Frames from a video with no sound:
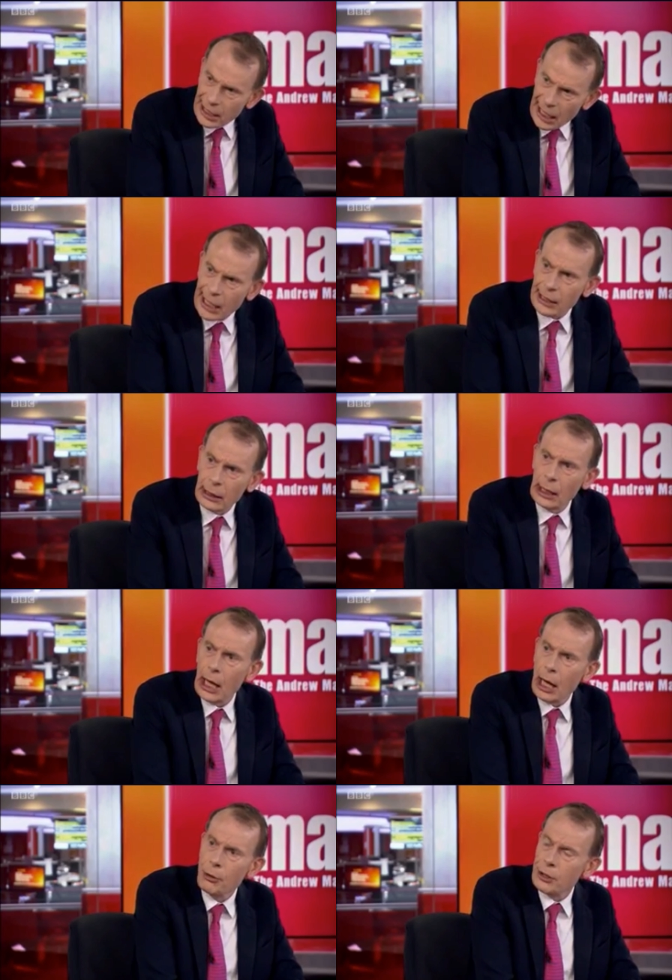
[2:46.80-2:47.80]
again,
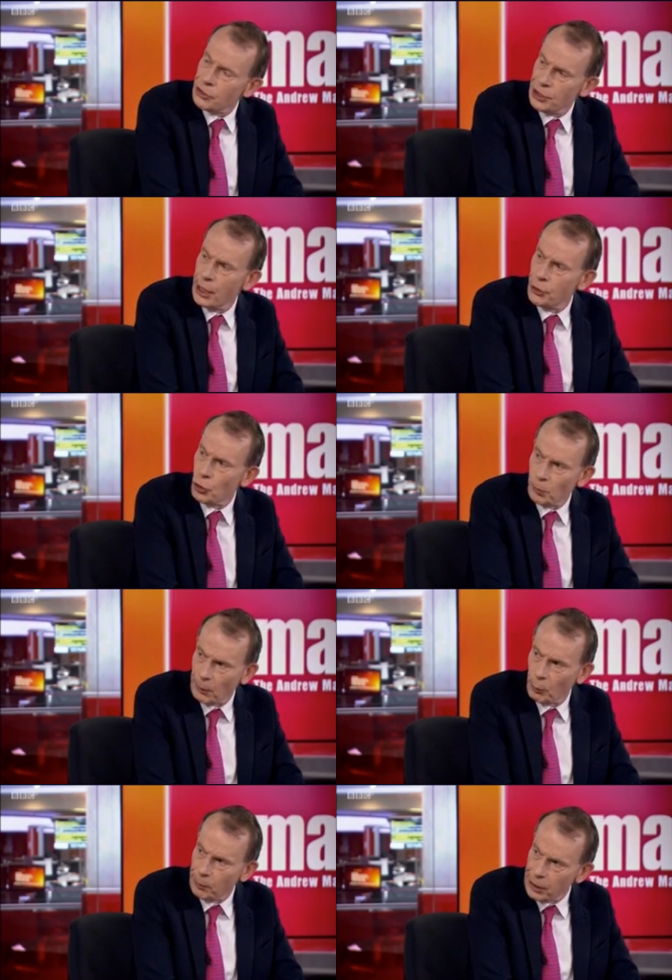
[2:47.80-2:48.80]
how concerned should
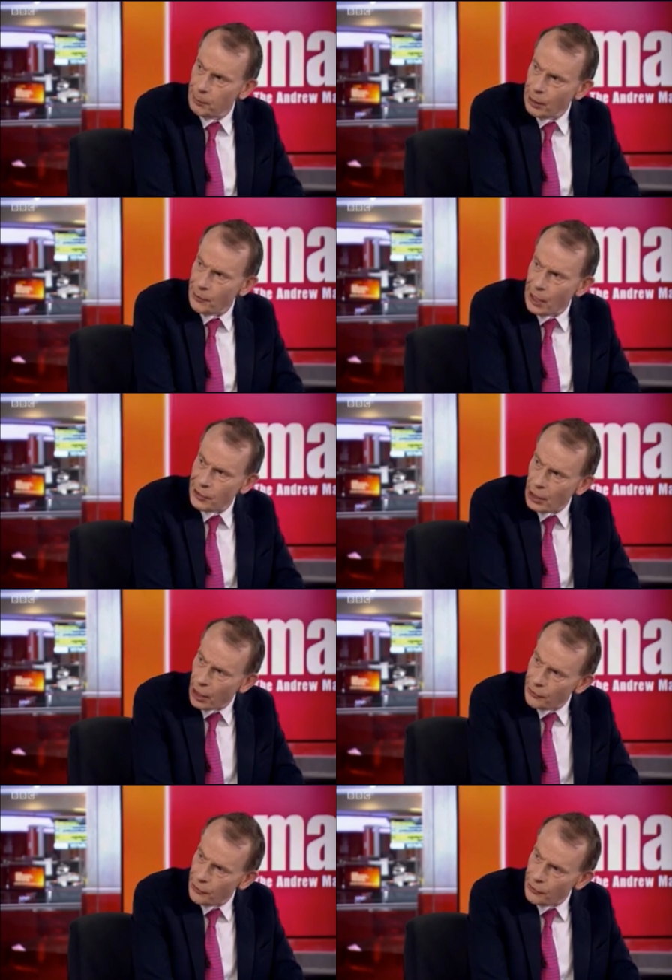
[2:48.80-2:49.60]
people be about that?